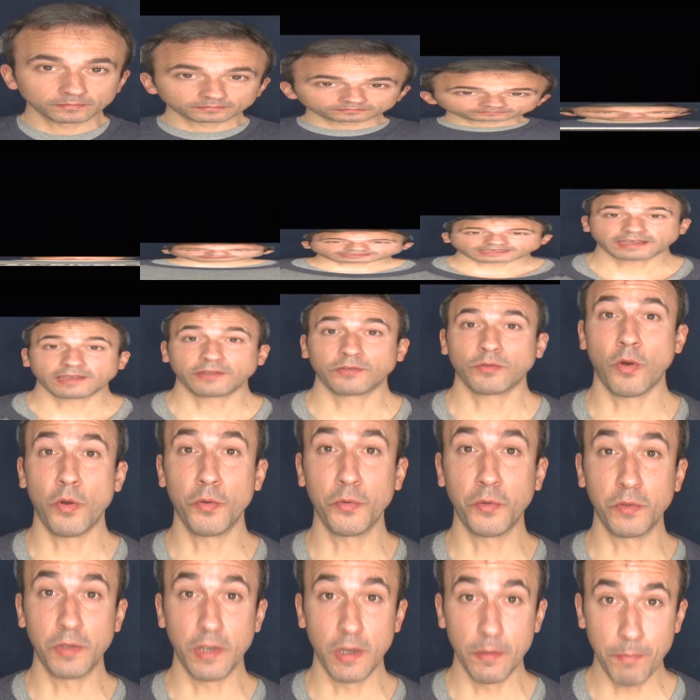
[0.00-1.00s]
The Yankees
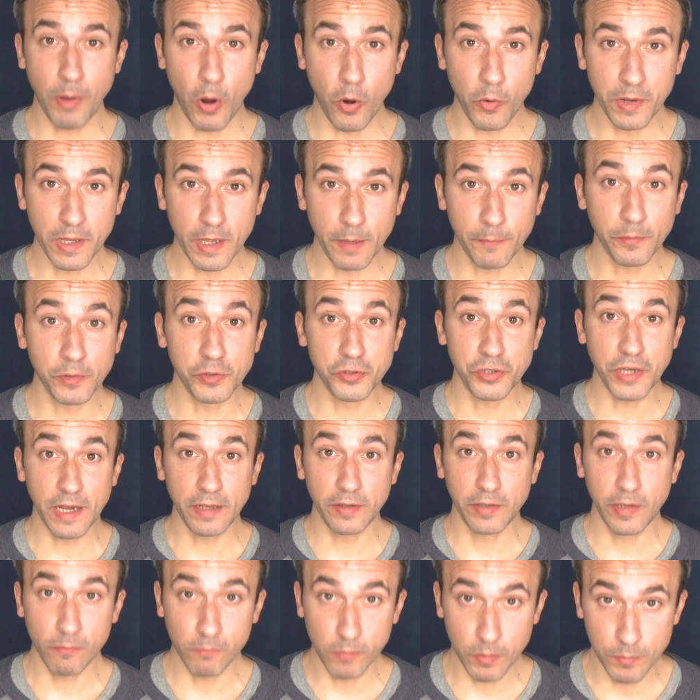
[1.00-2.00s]
also didn't pony up for
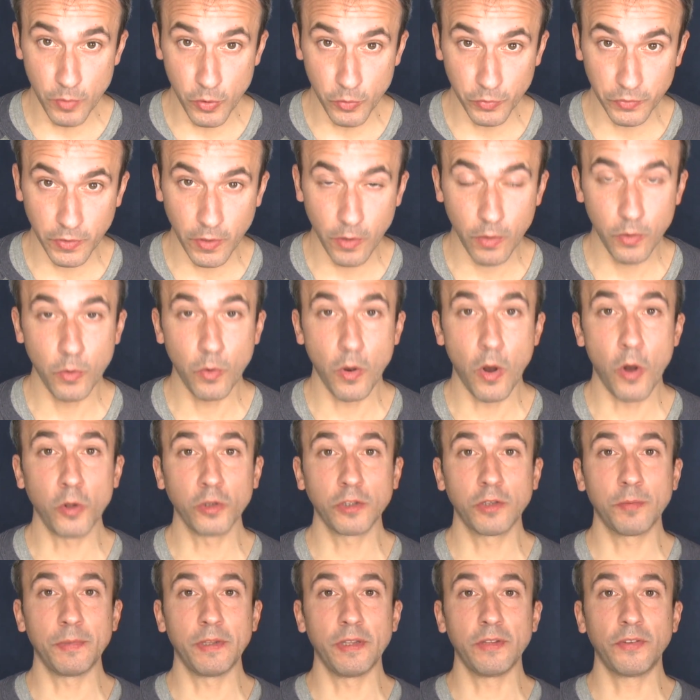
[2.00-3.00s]
JT Realmuto, who
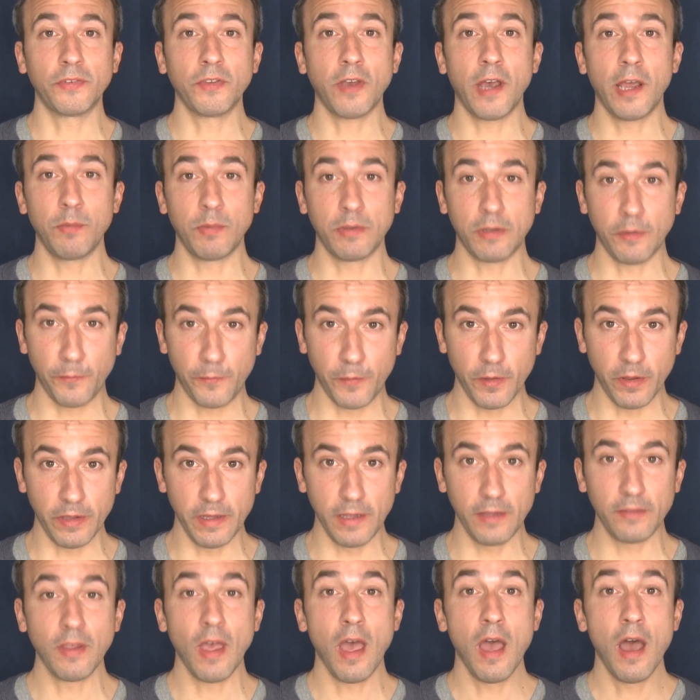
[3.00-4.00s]
ultimately signed with the
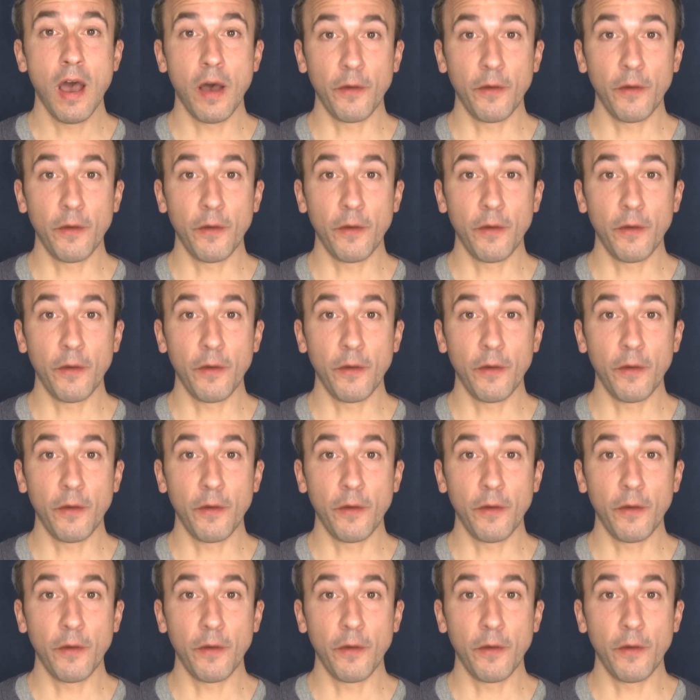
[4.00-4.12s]
Phillies,